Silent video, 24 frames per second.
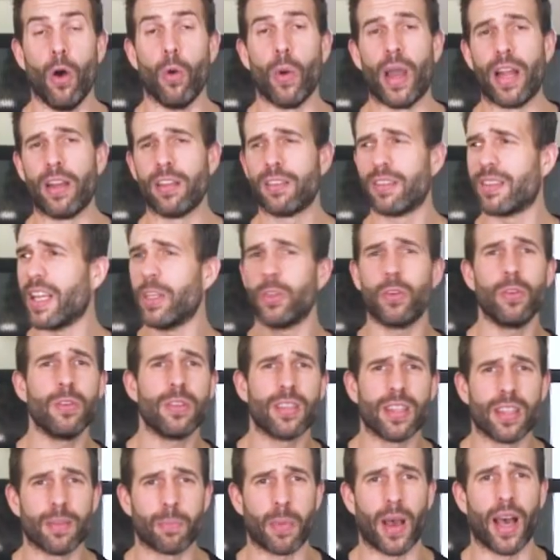Oh, and stay
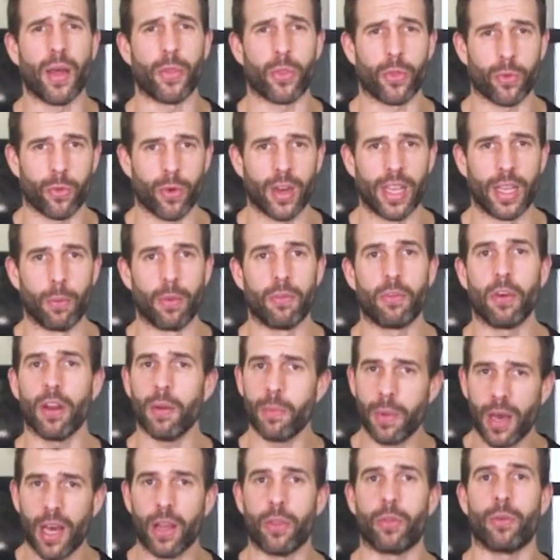tuned to the part three. We've got
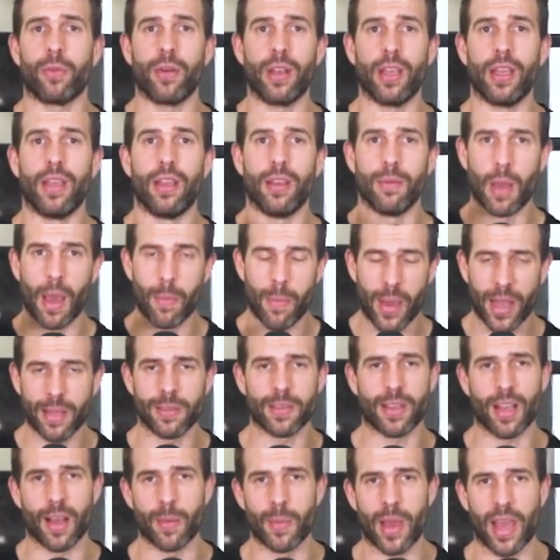a part three about
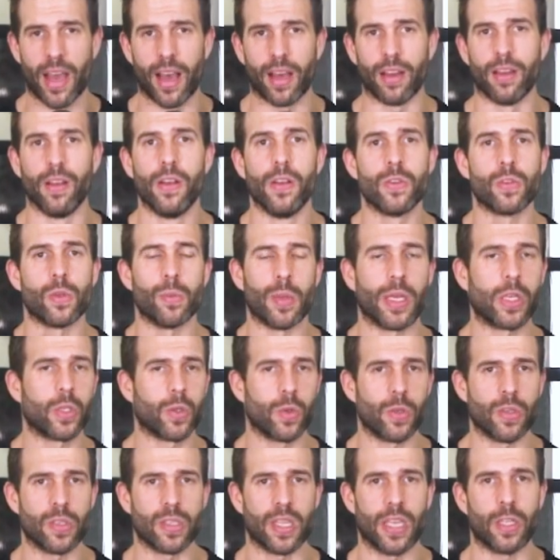to come out, so make
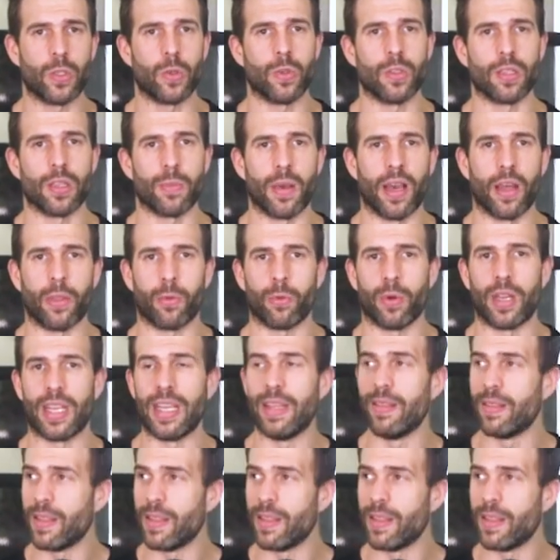sure you stay tuned to the part three.